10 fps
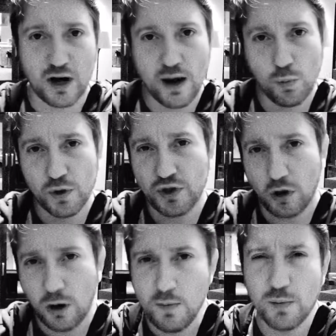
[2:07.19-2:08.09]
And what the
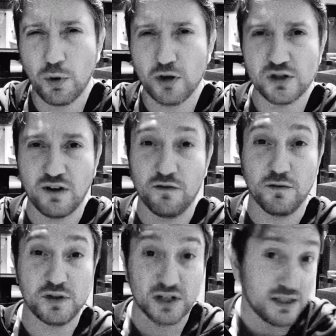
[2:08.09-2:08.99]
Harmon brothers have
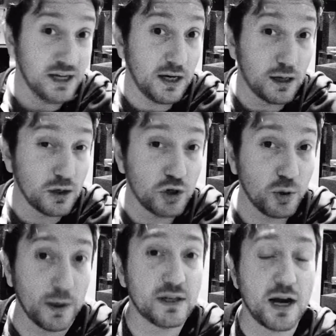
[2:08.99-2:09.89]
succeeded in
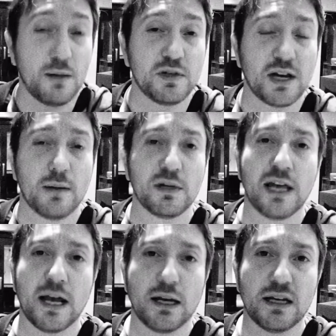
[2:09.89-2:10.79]
doing time and time
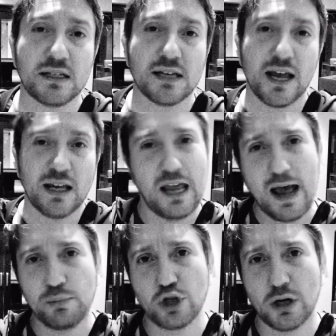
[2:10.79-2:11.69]
again is
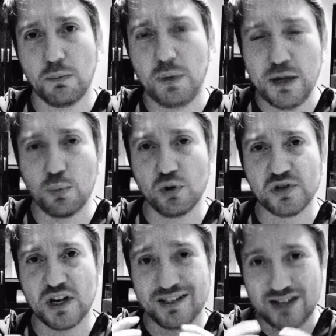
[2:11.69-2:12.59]
capturing
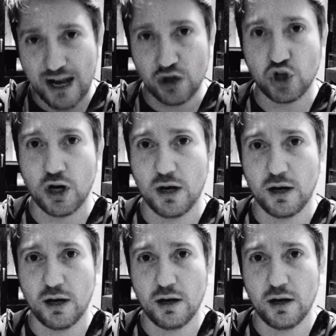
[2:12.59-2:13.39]
people's attention